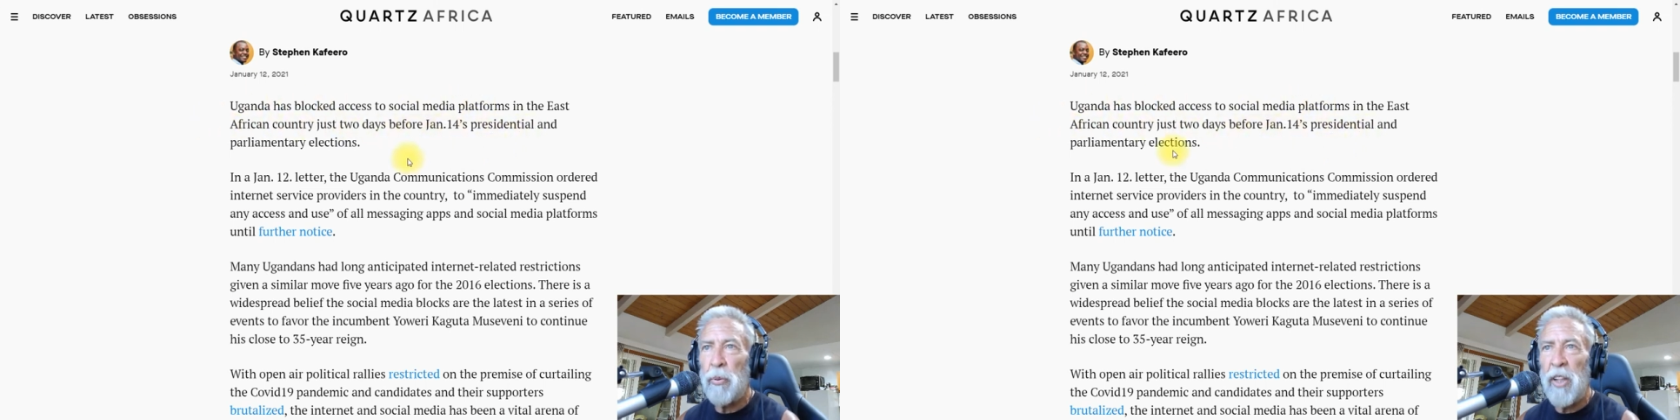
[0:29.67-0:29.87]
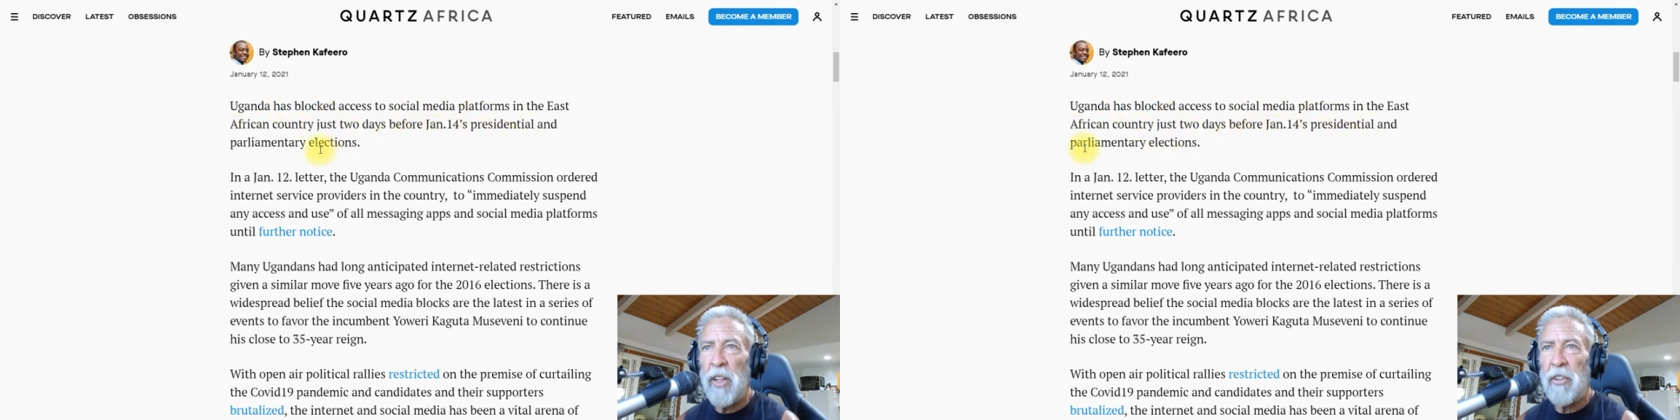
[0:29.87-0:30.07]

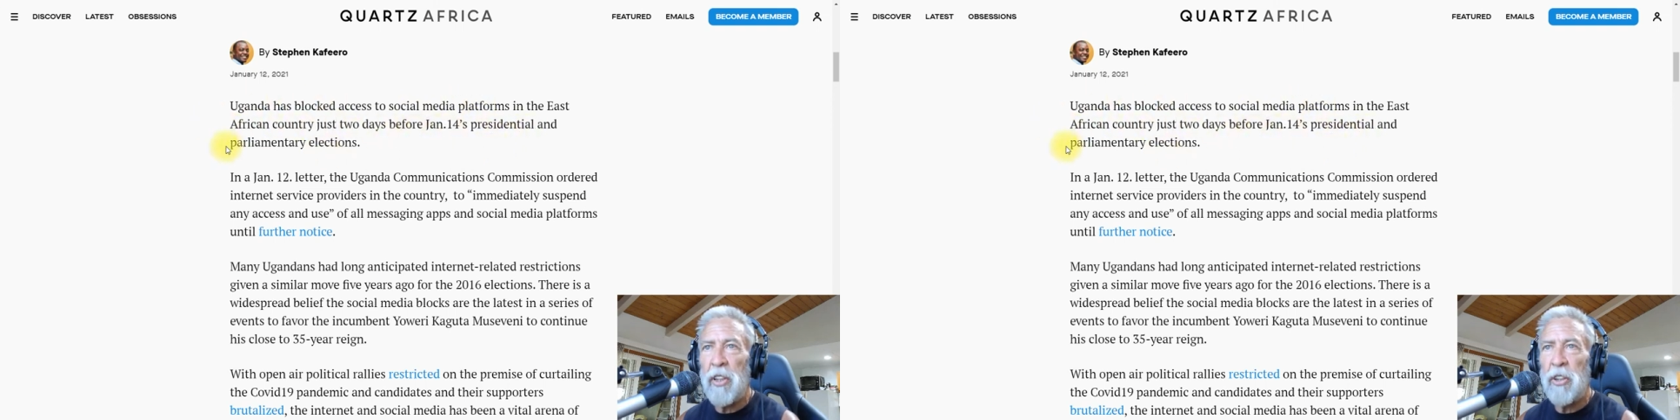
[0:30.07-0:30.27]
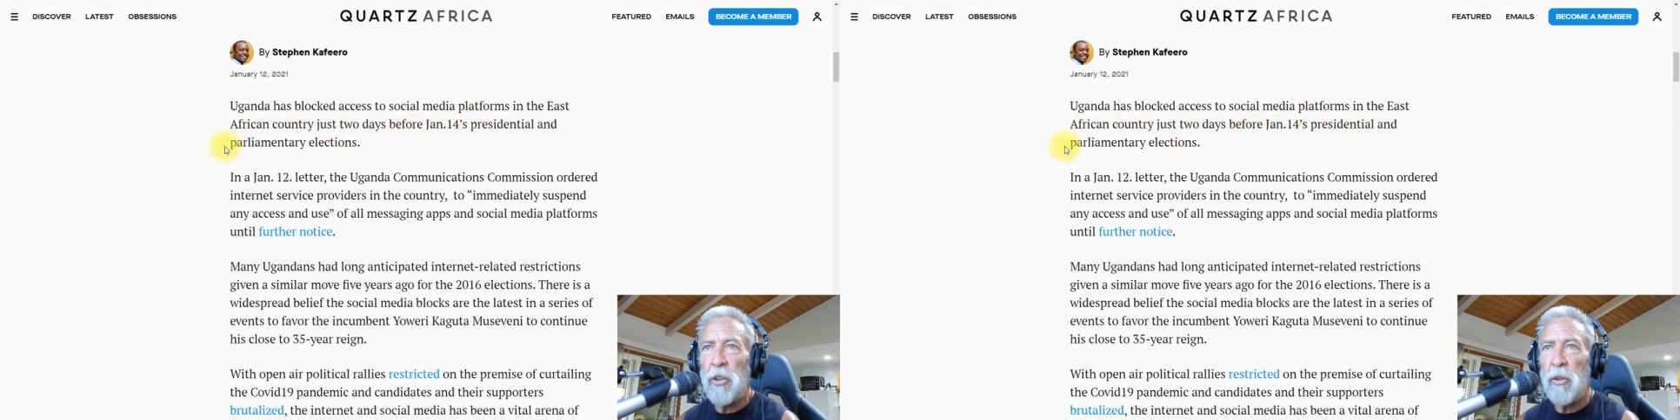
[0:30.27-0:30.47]

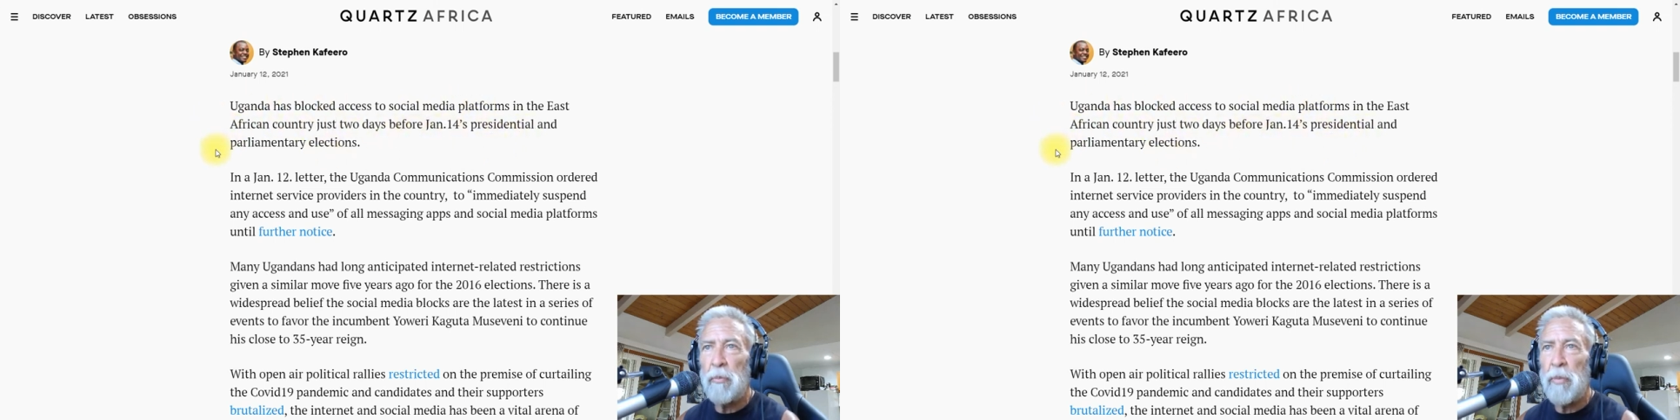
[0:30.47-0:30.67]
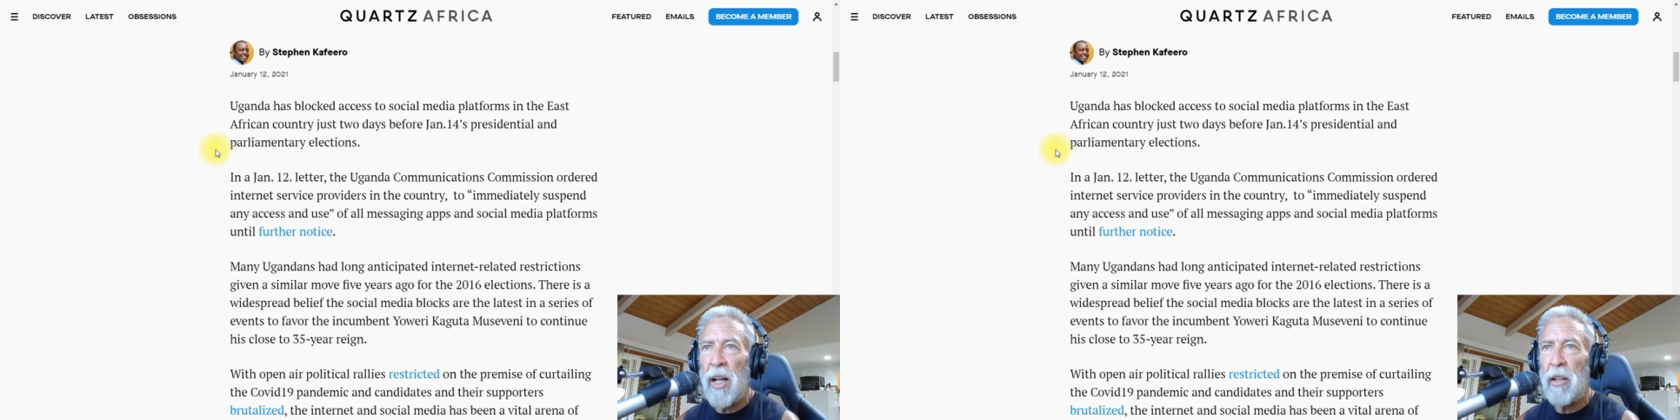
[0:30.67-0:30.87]
presidential
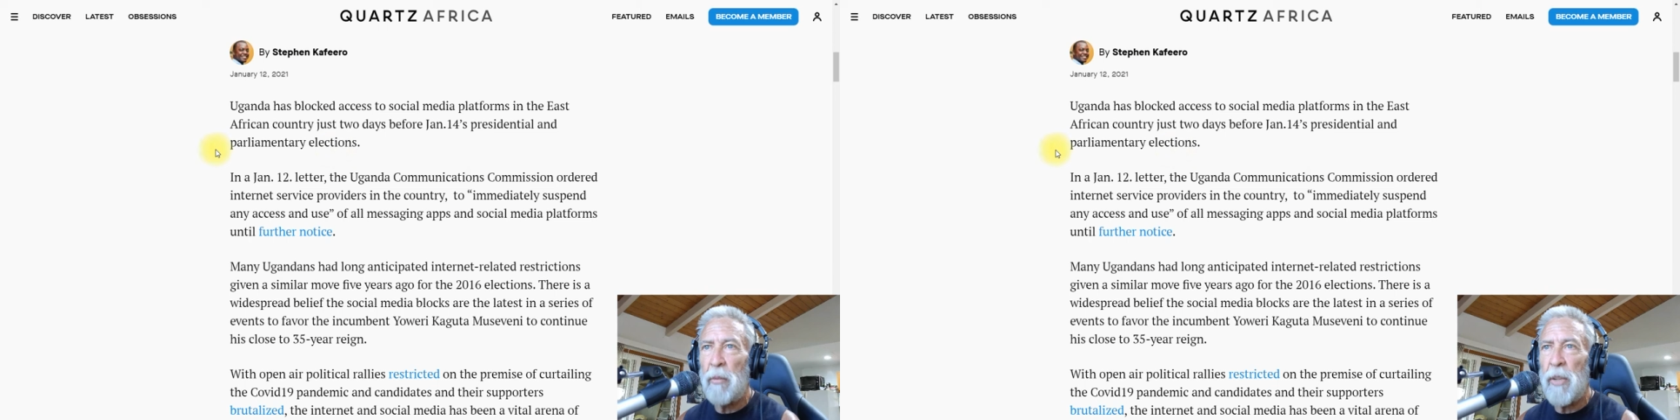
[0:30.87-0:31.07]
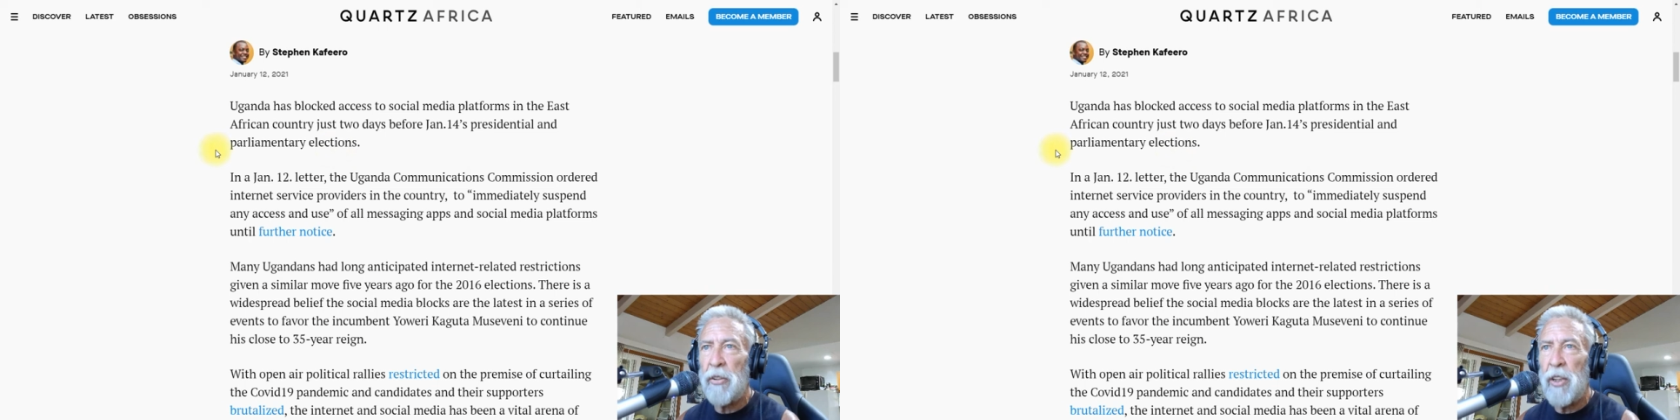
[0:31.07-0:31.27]
and
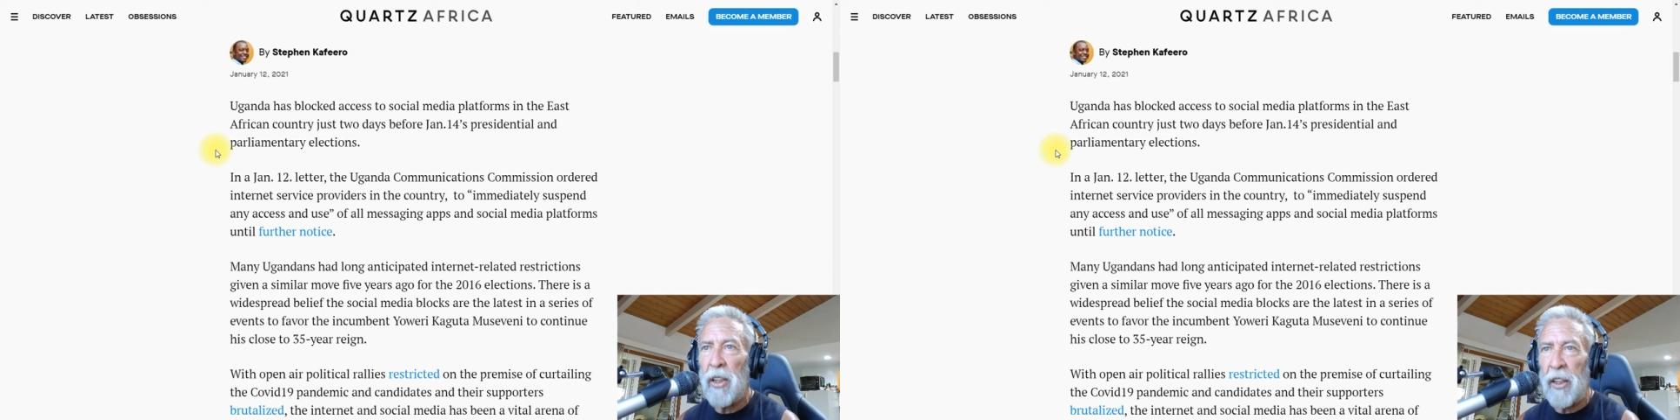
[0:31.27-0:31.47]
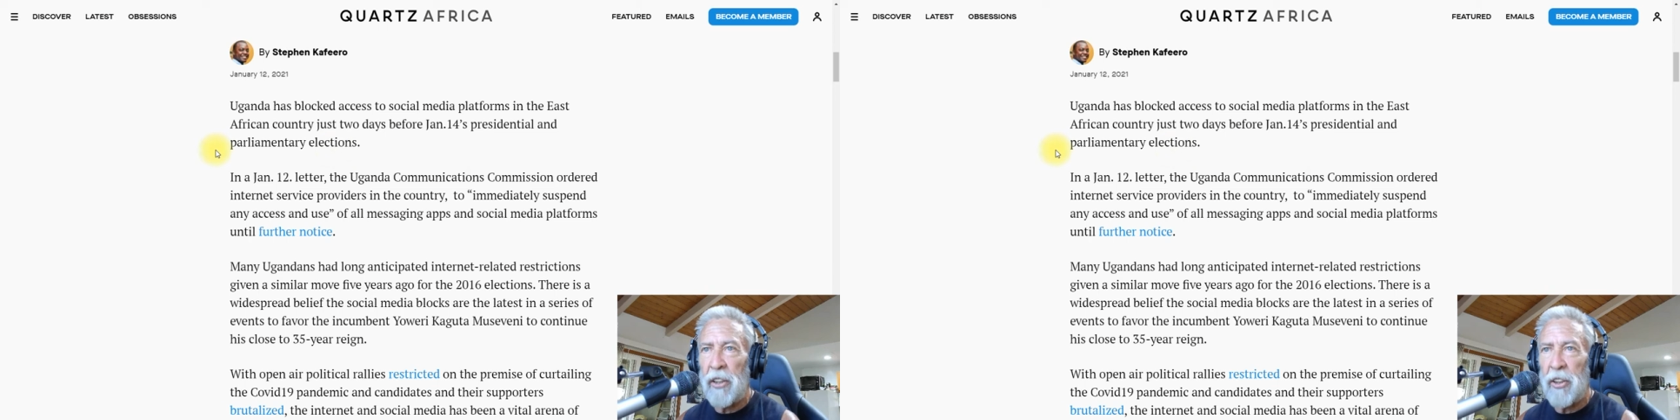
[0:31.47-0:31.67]
parliamentary
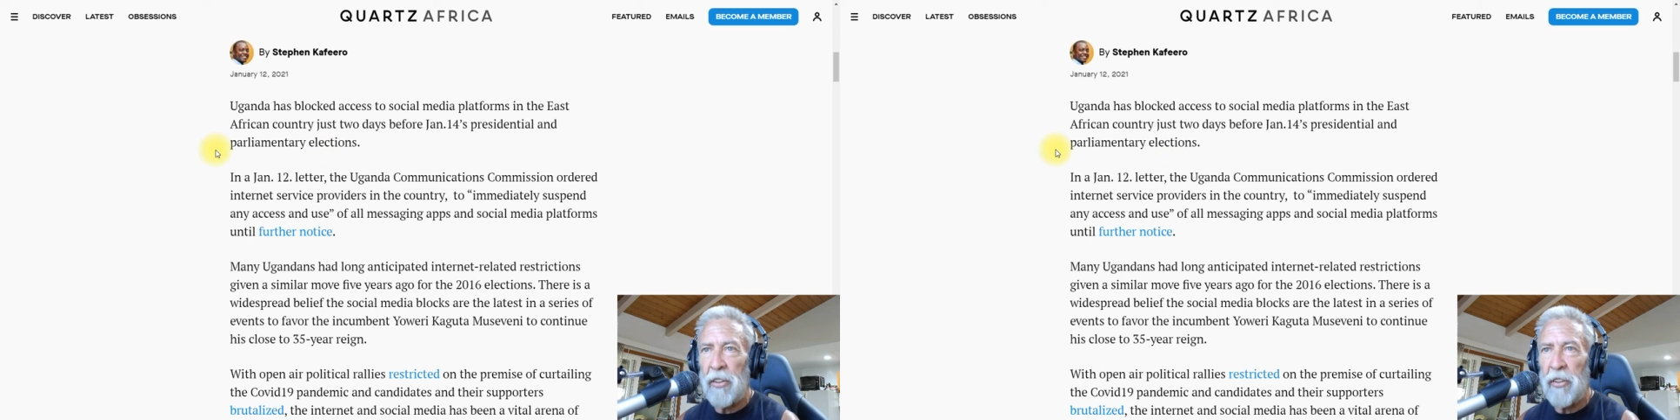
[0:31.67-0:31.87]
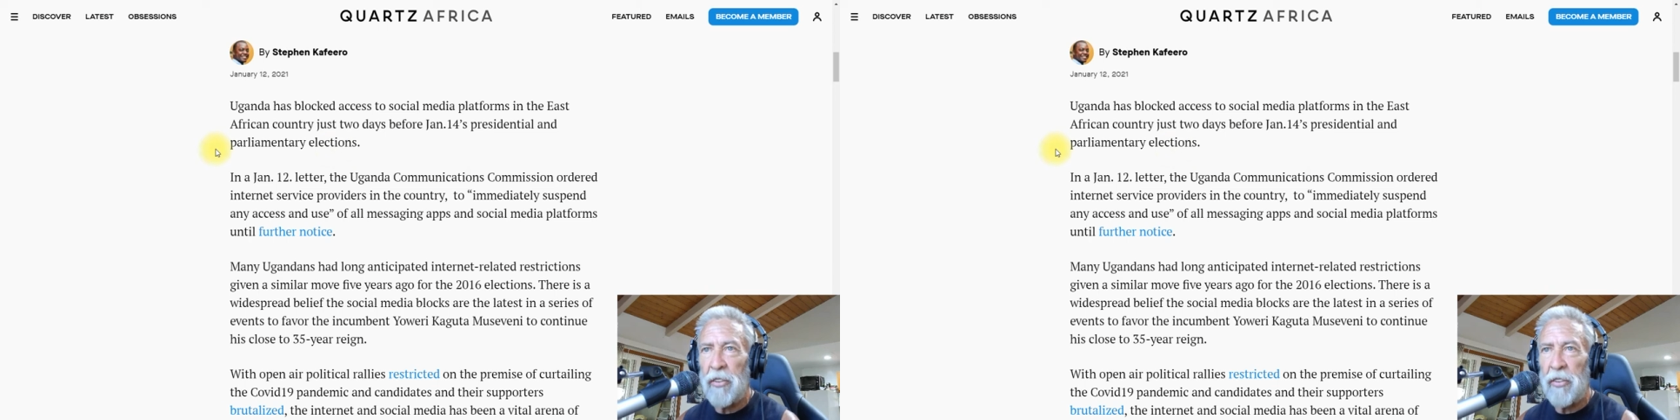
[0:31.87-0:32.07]

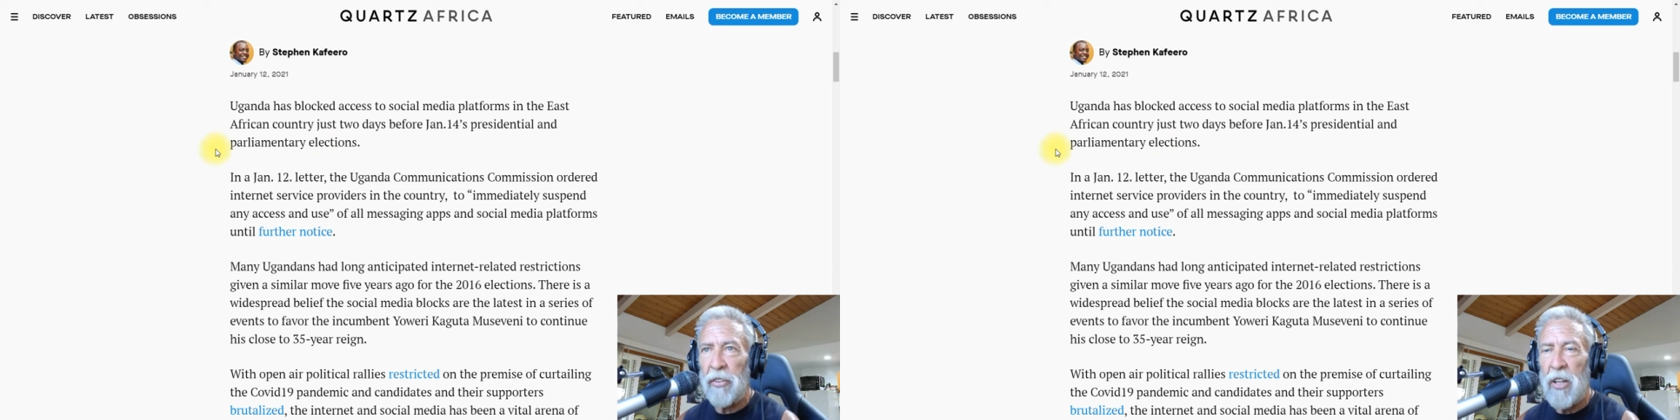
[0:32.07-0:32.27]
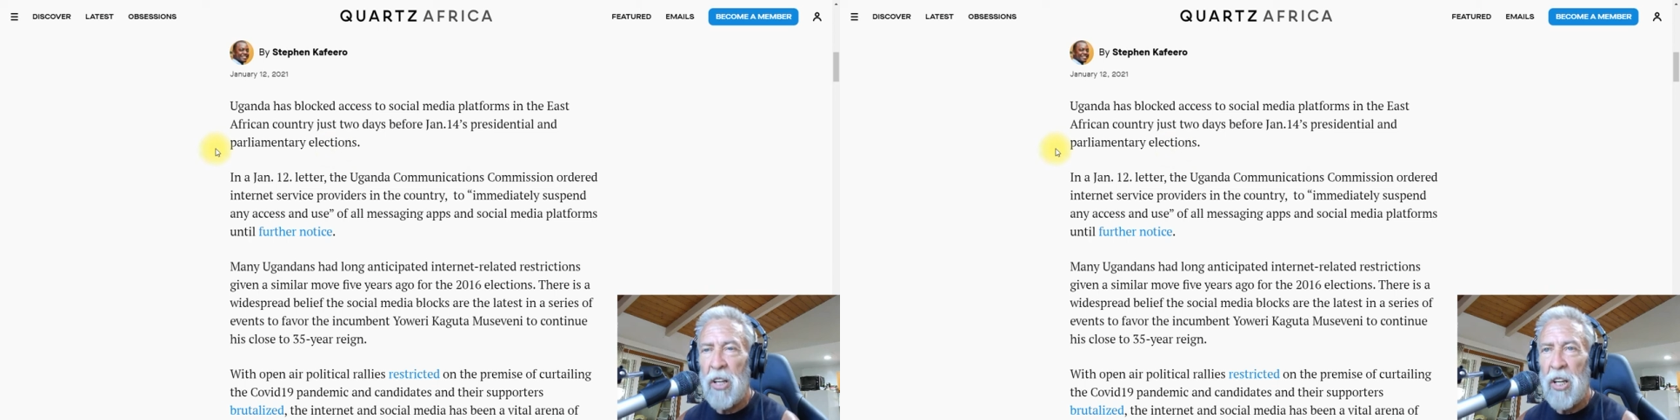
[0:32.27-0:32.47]
elections.